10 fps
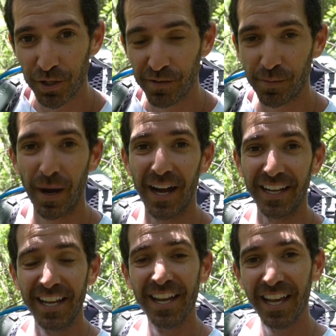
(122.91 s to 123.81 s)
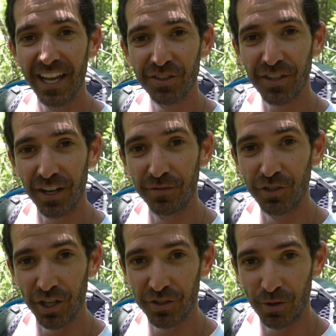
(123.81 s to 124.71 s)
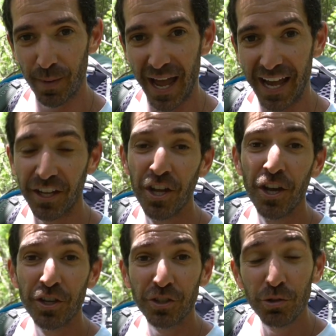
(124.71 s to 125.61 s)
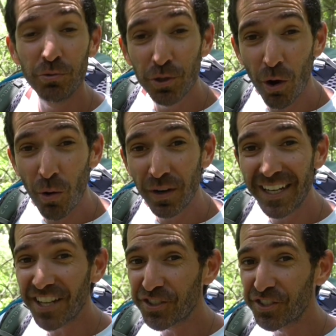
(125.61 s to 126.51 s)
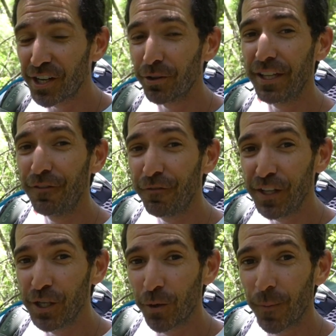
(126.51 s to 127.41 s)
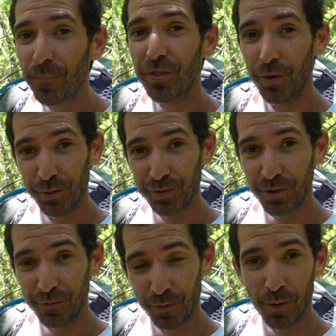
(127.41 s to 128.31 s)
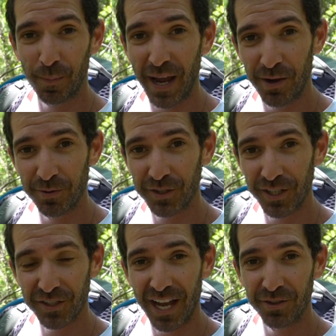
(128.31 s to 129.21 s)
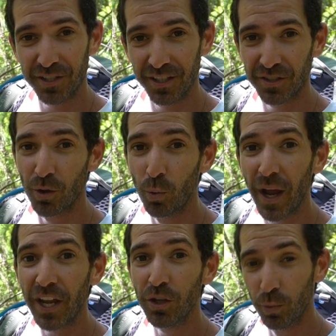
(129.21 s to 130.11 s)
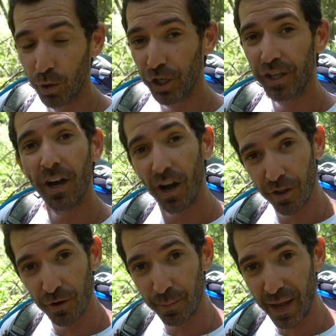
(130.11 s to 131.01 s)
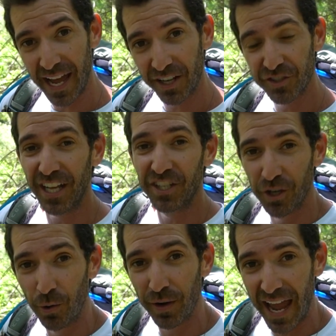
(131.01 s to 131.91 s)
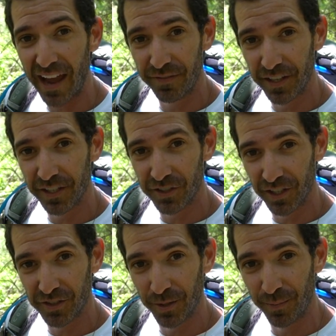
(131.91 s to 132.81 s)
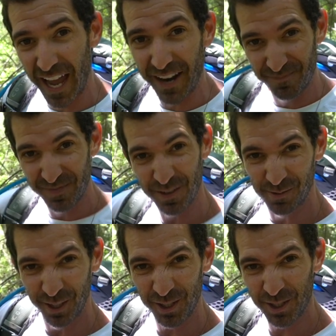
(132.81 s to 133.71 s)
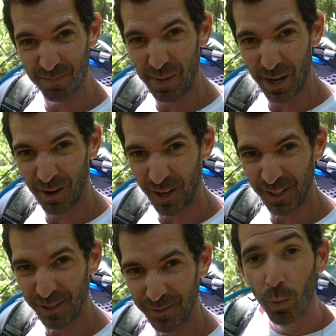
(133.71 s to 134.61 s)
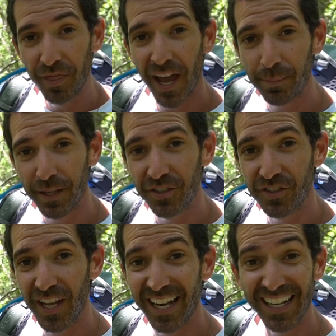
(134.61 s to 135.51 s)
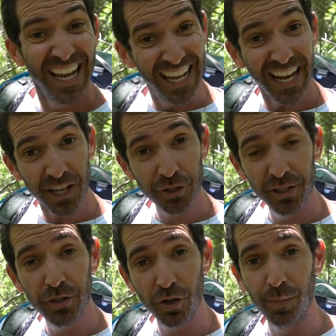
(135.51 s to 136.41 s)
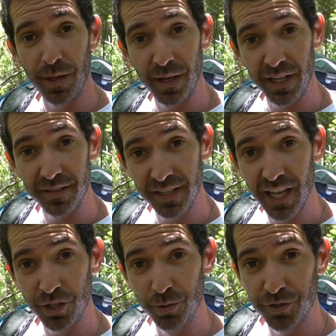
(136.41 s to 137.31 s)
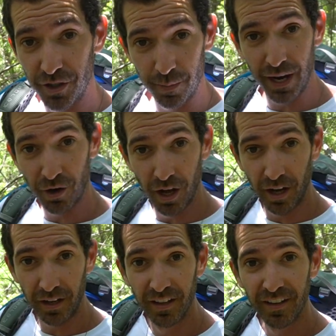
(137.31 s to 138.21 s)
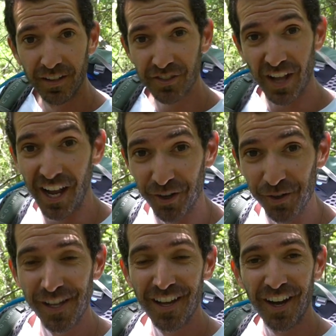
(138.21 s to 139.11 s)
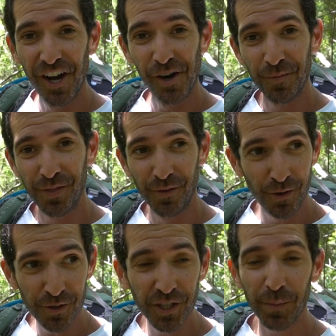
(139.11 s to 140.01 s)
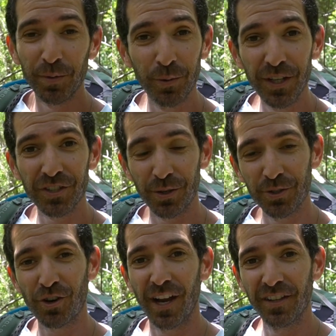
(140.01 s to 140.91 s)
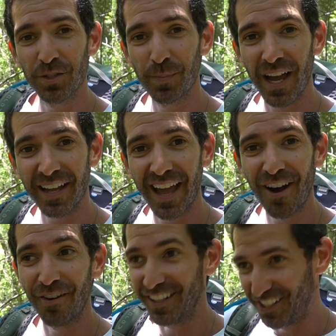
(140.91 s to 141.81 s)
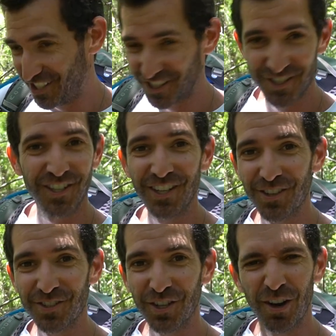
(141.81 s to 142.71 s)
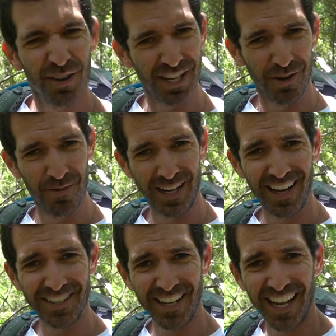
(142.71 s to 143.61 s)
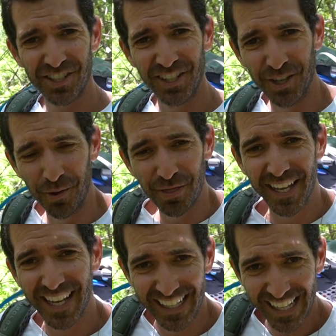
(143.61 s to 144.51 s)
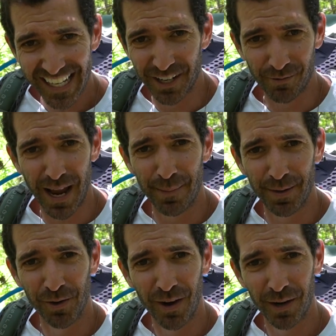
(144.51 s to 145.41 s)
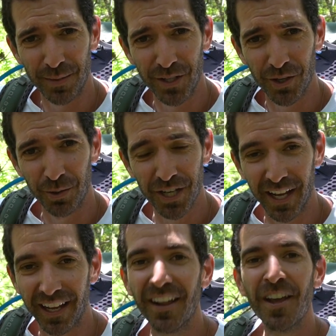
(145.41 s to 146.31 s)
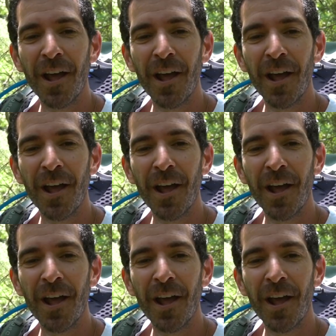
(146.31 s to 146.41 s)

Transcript: of your body instead of just your back. So you don't necessarily feel those 4 pounds, 6 ounces the way you would other packs that don't have this system that really just bear hug you. With that being said, it actually took me a minute to get used to the bear hug style. The first couple of weeks I was trying this pack out years and years ago, I was like, oh my gosh, I actually don't think I like it wrapping around me so tight.